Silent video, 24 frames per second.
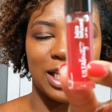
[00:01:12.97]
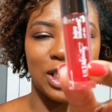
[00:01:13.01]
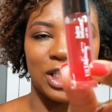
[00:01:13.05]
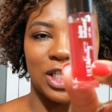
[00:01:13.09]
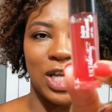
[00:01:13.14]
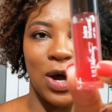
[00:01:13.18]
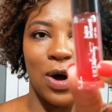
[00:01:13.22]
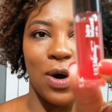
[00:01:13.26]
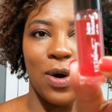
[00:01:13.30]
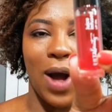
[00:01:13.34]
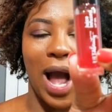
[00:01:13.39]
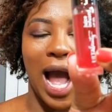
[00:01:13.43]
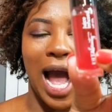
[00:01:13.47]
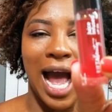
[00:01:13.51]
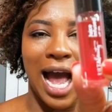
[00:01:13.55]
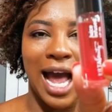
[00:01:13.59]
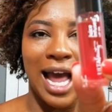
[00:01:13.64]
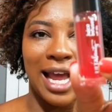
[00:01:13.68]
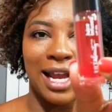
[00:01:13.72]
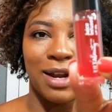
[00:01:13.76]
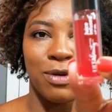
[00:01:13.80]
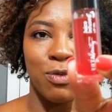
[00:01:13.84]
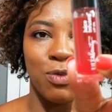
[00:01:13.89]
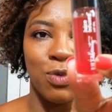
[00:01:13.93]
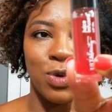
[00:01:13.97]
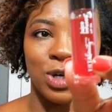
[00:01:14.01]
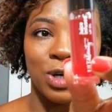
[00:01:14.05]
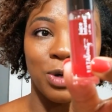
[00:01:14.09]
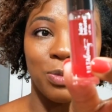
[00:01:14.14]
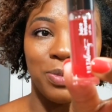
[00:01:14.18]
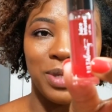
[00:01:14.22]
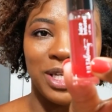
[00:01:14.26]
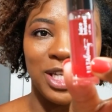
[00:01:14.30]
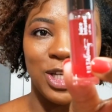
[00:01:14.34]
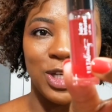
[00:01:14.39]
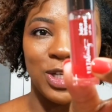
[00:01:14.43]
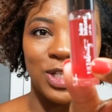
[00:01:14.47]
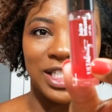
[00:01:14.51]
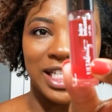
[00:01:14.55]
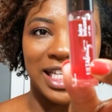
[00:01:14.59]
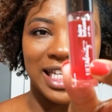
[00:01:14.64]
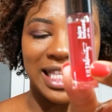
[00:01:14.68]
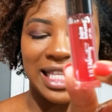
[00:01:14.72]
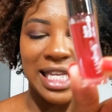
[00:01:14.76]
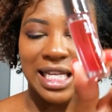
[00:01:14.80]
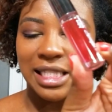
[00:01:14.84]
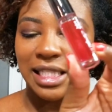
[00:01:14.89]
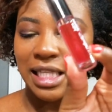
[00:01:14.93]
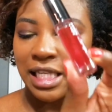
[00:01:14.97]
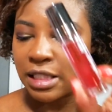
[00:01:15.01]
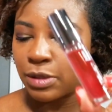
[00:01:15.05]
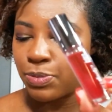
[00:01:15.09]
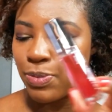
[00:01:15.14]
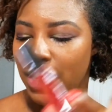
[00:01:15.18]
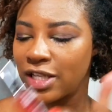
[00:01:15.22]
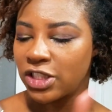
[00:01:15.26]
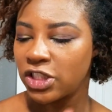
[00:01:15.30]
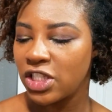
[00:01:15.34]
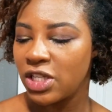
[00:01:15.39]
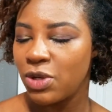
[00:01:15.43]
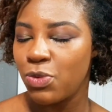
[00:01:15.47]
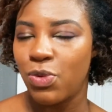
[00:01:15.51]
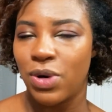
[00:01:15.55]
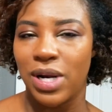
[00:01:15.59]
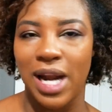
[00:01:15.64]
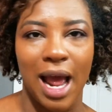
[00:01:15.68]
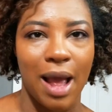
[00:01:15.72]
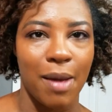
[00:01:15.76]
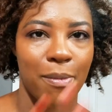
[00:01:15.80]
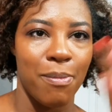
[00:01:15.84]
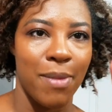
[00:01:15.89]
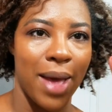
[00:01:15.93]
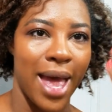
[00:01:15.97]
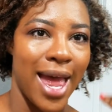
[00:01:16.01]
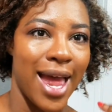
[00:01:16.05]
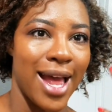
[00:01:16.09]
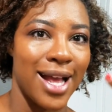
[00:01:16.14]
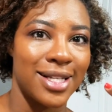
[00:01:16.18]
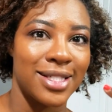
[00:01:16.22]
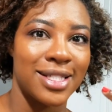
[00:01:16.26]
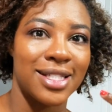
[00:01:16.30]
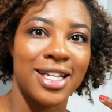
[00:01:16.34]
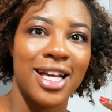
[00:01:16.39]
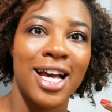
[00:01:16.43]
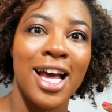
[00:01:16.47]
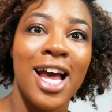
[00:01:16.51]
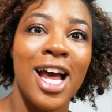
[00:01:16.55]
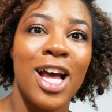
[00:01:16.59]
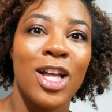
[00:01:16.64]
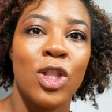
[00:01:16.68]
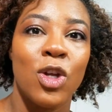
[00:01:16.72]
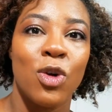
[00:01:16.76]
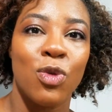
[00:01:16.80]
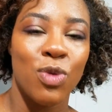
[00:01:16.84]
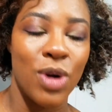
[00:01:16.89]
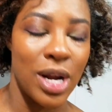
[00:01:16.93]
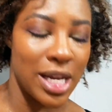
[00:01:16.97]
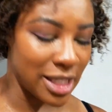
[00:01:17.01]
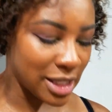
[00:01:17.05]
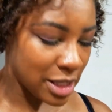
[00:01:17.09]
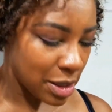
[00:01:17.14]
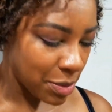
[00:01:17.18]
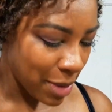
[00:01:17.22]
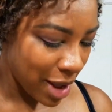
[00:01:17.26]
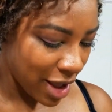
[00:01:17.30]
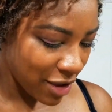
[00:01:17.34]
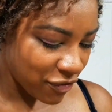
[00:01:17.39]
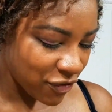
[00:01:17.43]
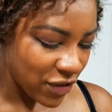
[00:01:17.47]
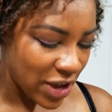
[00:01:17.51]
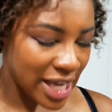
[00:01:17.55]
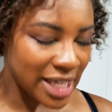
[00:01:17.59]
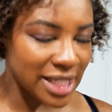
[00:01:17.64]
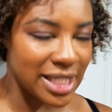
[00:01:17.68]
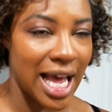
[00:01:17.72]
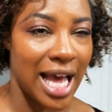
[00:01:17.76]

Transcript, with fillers: So I will be using this, especially when I mask the rest of my face.